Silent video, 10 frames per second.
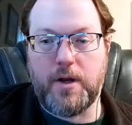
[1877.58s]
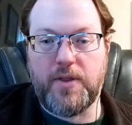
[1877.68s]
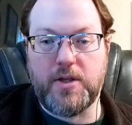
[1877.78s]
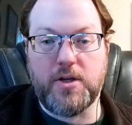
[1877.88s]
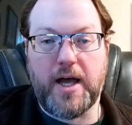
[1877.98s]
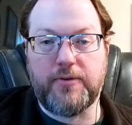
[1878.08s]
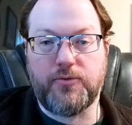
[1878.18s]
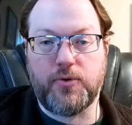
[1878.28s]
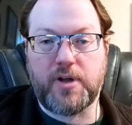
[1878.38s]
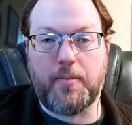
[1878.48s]
the United
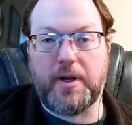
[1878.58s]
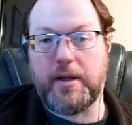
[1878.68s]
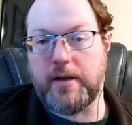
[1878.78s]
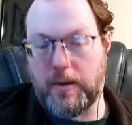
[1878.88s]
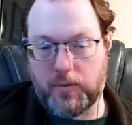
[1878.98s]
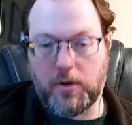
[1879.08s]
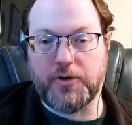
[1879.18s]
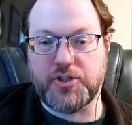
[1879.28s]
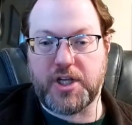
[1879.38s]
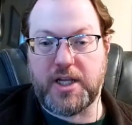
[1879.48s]
Fruit Company, now
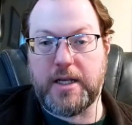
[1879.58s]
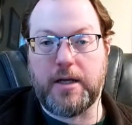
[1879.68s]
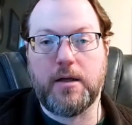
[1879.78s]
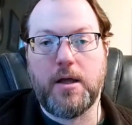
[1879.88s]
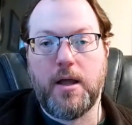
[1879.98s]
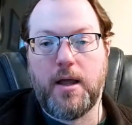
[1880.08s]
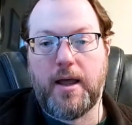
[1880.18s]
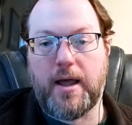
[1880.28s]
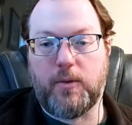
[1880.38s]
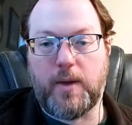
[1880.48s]
called Chiquita,
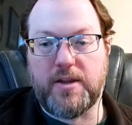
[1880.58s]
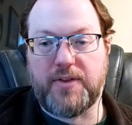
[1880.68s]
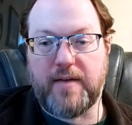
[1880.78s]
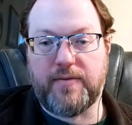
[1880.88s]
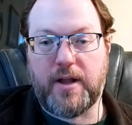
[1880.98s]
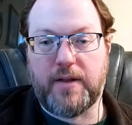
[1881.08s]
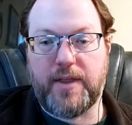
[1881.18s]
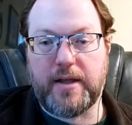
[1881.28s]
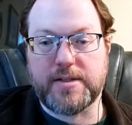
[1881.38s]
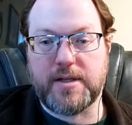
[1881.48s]
and the way that they've done
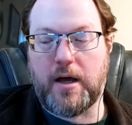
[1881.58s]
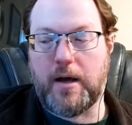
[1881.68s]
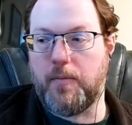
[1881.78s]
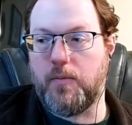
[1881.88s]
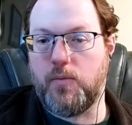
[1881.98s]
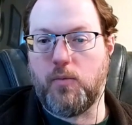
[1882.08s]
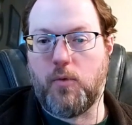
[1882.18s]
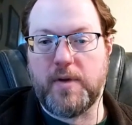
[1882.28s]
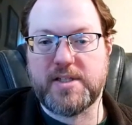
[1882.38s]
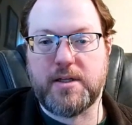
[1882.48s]
things.
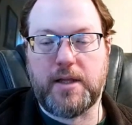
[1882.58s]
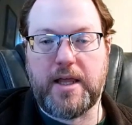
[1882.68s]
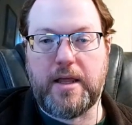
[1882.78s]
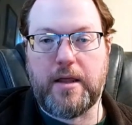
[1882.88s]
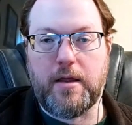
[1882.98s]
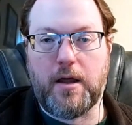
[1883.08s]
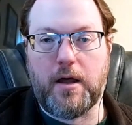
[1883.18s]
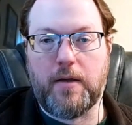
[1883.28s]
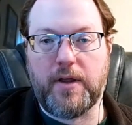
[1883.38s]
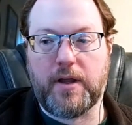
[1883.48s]
More recently,
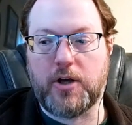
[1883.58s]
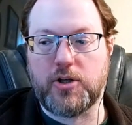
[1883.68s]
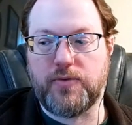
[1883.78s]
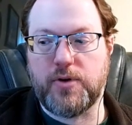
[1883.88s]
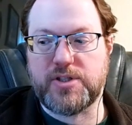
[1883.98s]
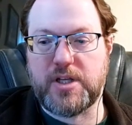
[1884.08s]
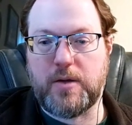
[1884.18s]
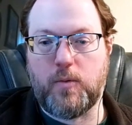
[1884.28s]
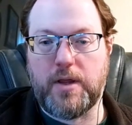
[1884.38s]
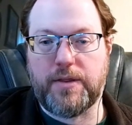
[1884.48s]
the
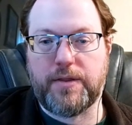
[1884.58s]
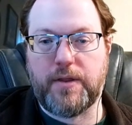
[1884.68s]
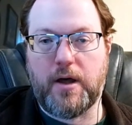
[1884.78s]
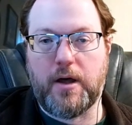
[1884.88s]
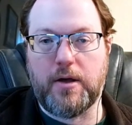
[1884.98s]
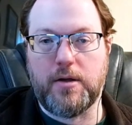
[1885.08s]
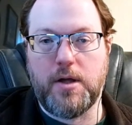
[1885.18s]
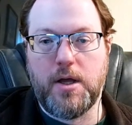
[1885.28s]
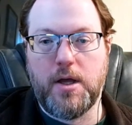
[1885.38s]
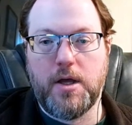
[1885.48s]
controversy with
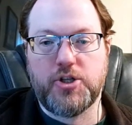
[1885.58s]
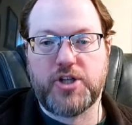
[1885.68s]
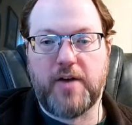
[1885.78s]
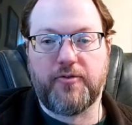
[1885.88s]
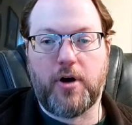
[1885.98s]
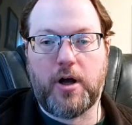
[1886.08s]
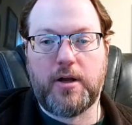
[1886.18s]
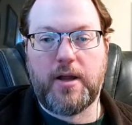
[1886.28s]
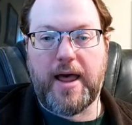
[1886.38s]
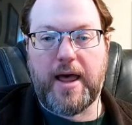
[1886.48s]

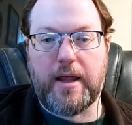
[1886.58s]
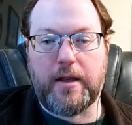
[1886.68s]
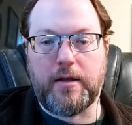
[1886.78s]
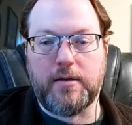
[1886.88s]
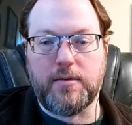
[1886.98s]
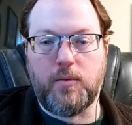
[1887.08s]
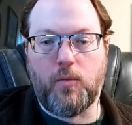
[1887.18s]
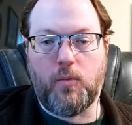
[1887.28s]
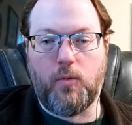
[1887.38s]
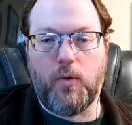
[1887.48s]
Chevron and
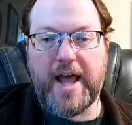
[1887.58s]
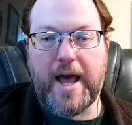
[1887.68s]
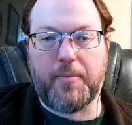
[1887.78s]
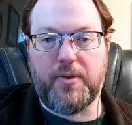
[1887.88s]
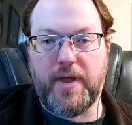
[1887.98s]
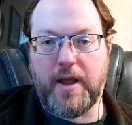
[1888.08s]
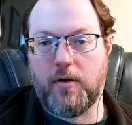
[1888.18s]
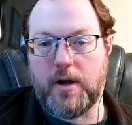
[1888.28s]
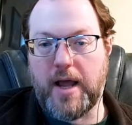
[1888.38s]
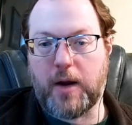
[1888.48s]
what happened
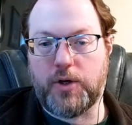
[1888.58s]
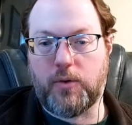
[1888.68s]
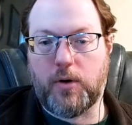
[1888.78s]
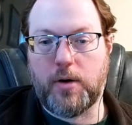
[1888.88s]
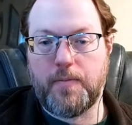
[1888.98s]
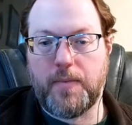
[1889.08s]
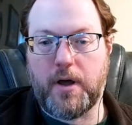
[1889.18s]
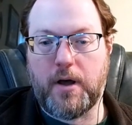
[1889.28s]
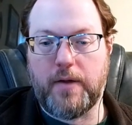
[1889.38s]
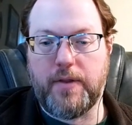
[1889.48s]
there in Ecuador,
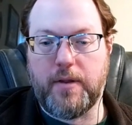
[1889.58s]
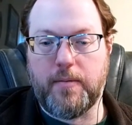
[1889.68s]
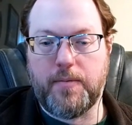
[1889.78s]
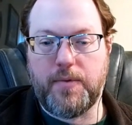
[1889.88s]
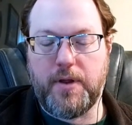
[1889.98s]
the